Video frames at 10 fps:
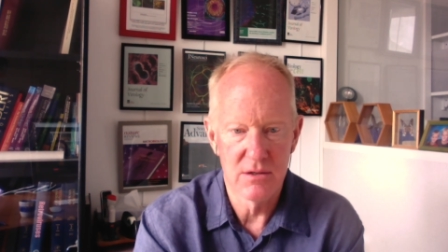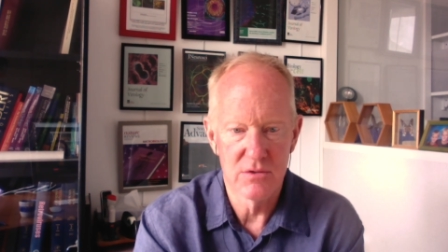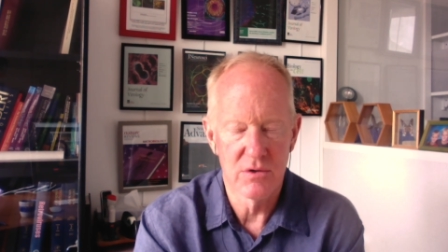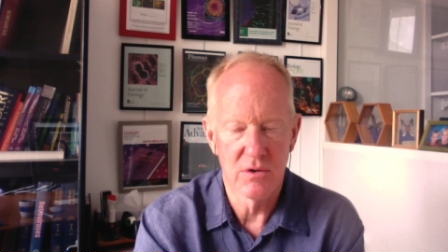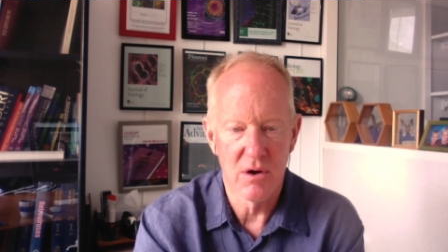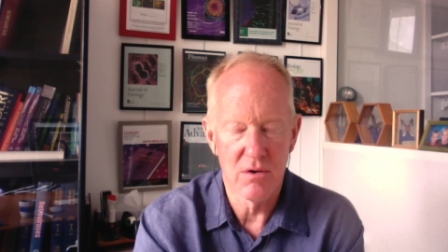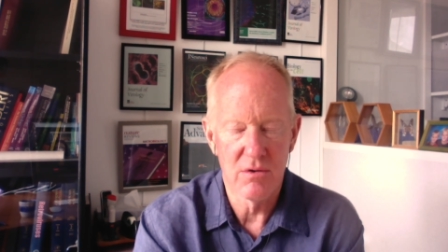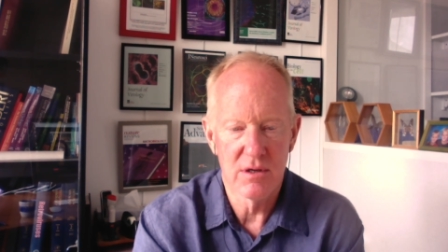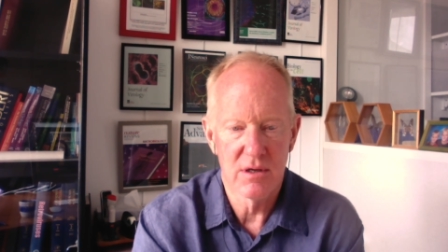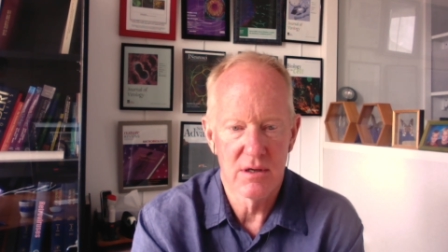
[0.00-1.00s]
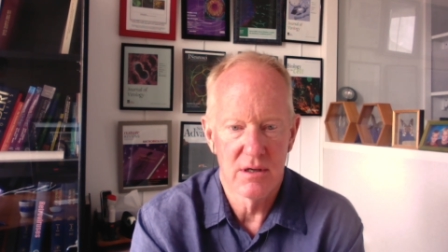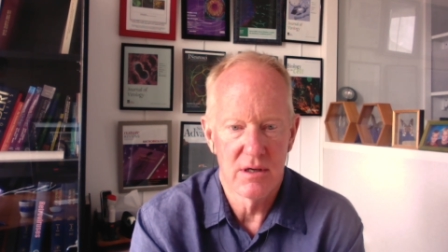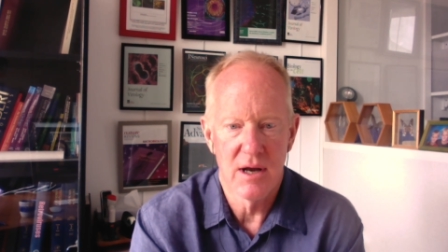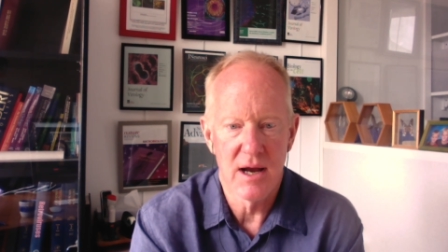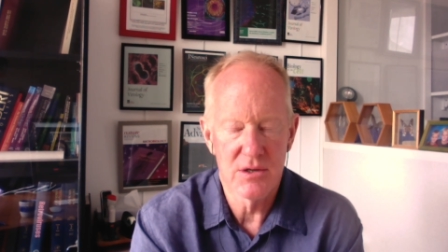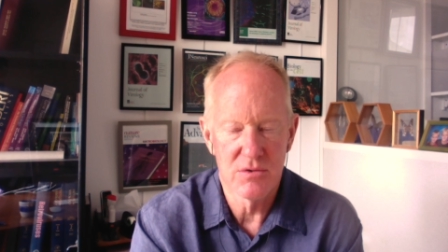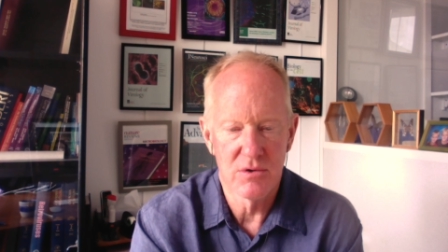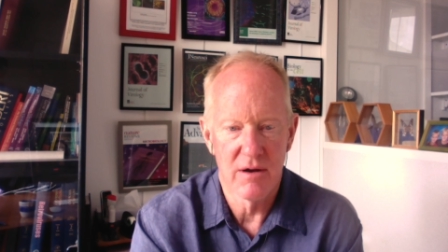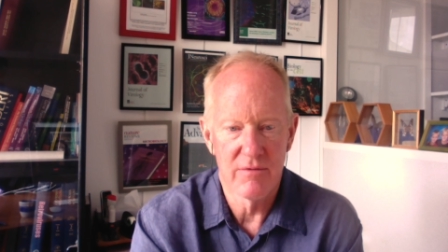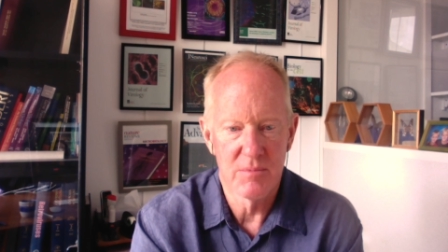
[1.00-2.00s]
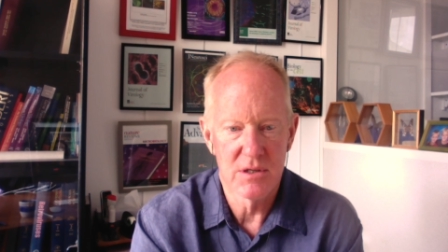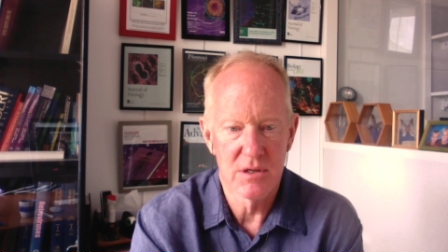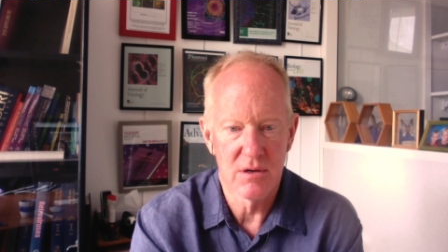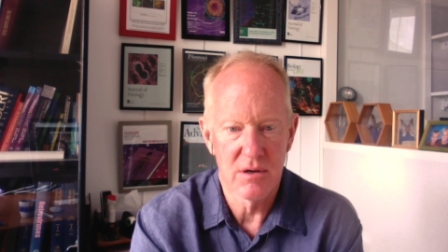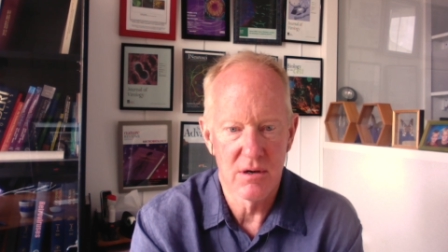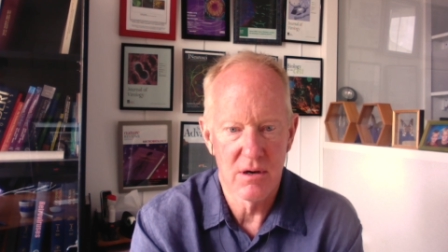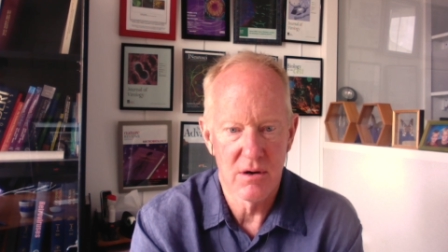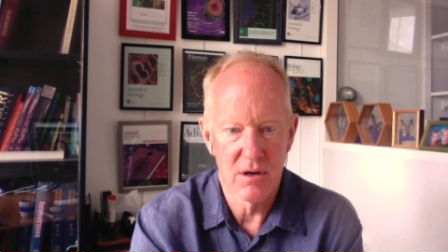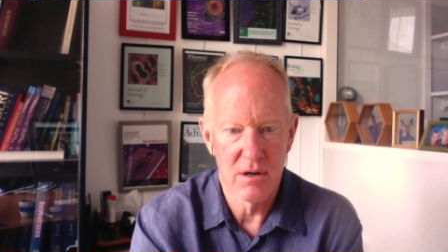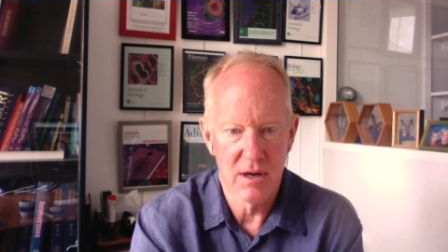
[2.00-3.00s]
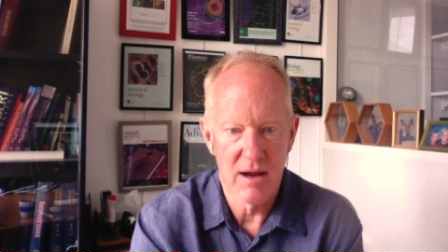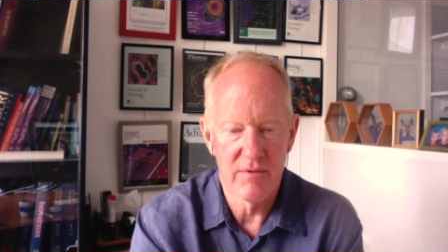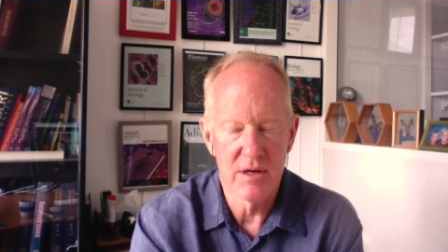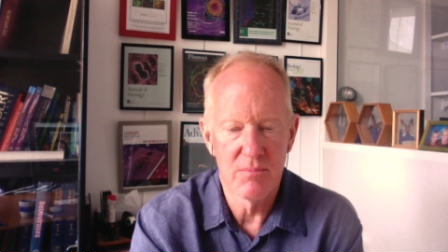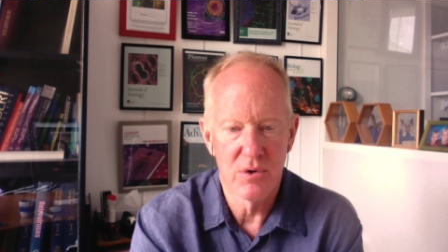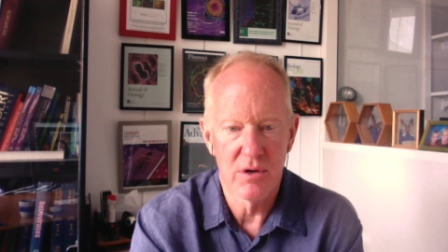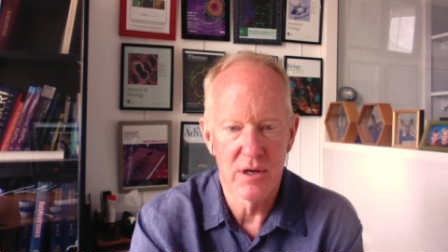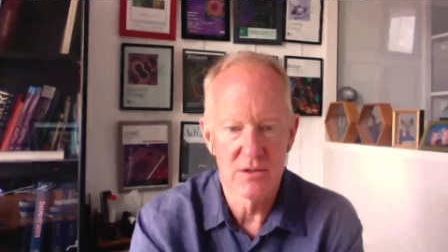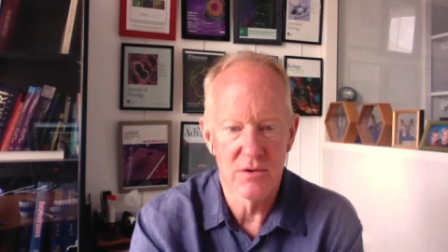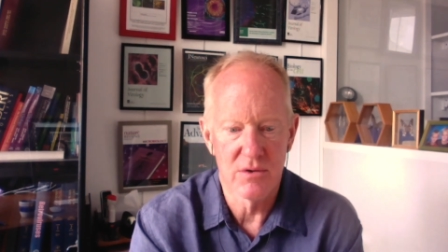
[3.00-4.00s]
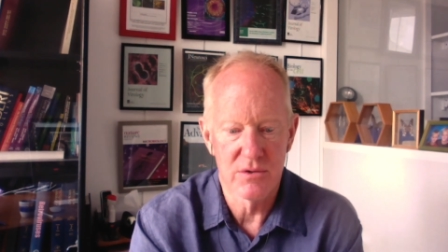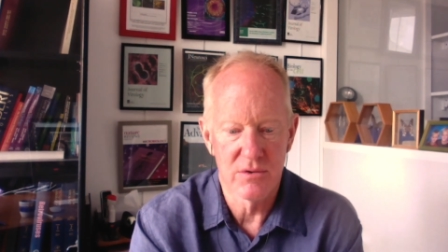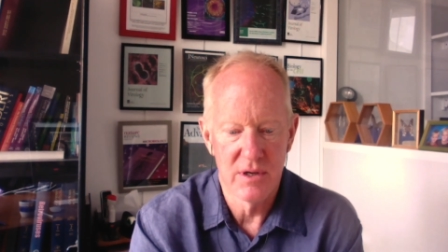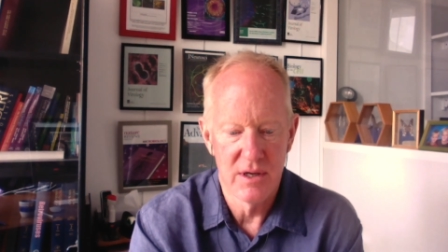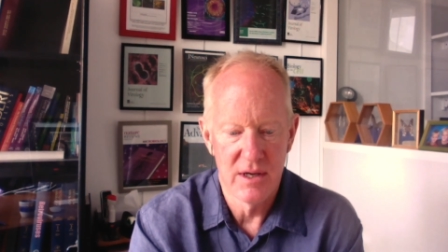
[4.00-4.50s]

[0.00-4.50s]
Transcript: Israel, all the national governments are, are input on this also.